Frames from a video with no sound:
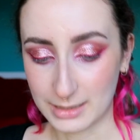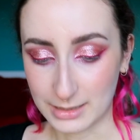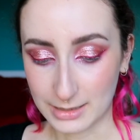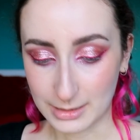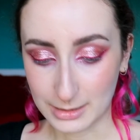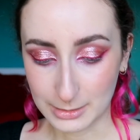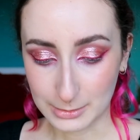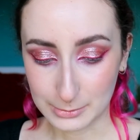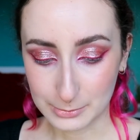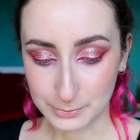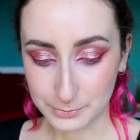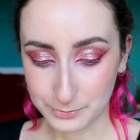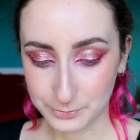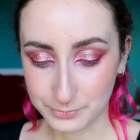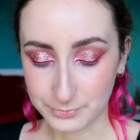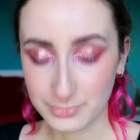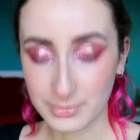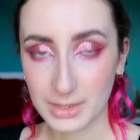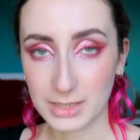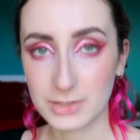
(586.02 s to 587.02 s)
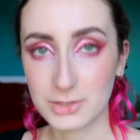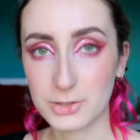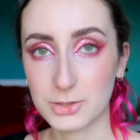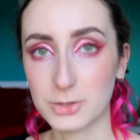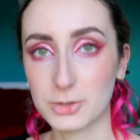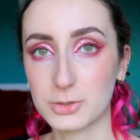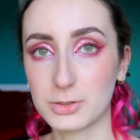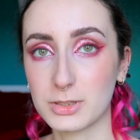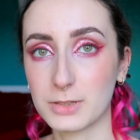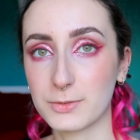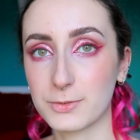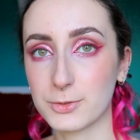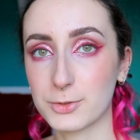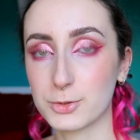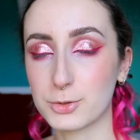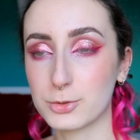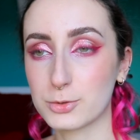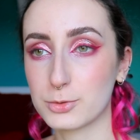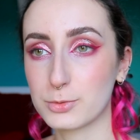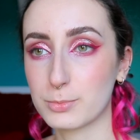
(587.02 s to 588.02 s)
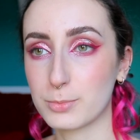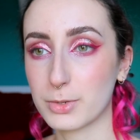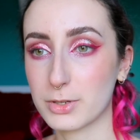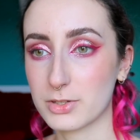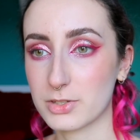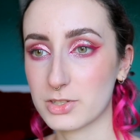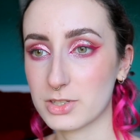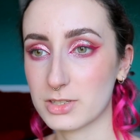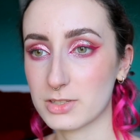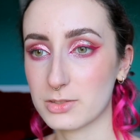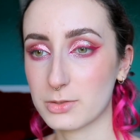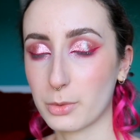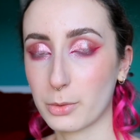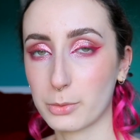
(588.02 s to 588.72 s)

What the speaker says: So if you purchase